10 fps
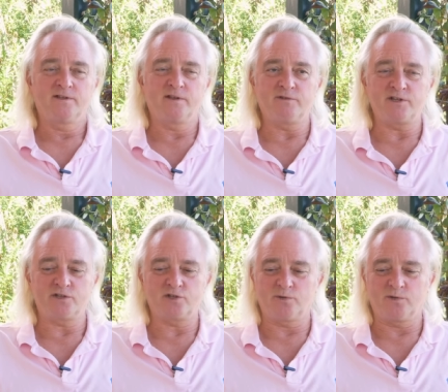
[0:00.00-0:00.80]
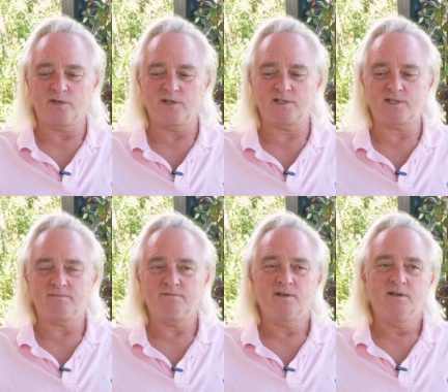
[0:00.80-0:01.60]
So rest assured,
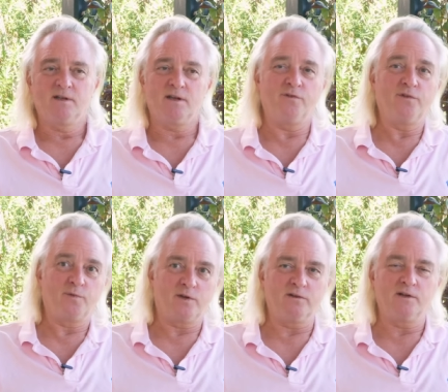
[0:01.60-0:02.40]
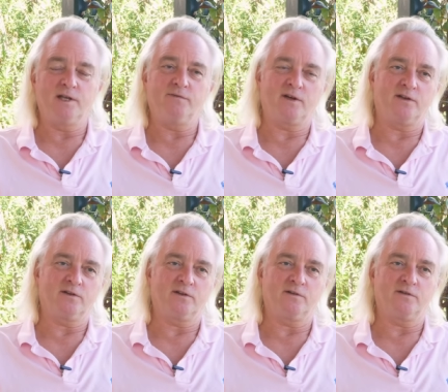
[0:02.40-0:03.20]
it's... Even if we do leave
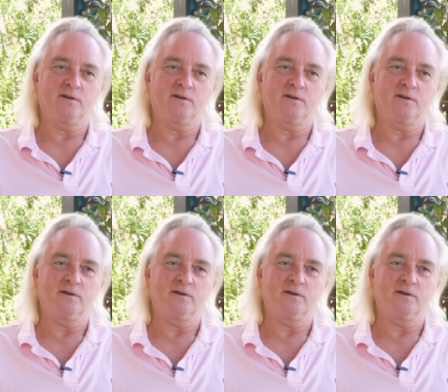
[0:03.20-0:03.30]
out the